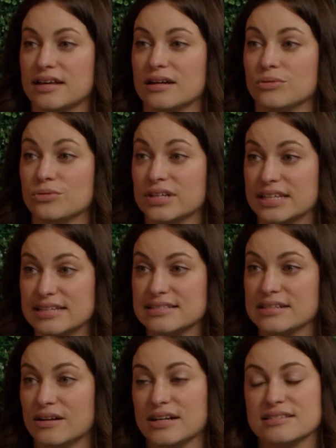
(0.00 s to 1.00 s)
a really
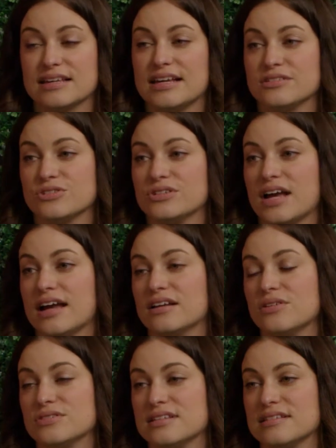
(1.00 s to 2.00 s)
serious cancer
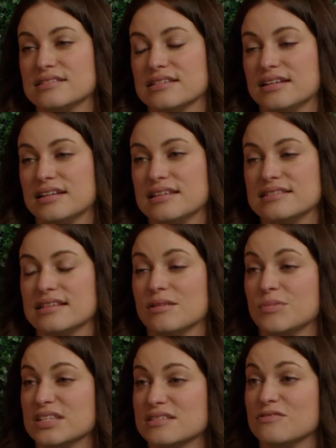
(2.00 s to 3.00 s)
diagnosis and is in the
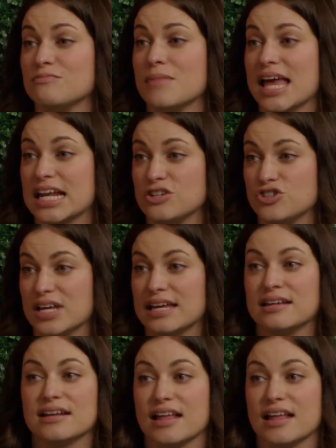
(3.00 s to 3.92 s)
midst of managing it.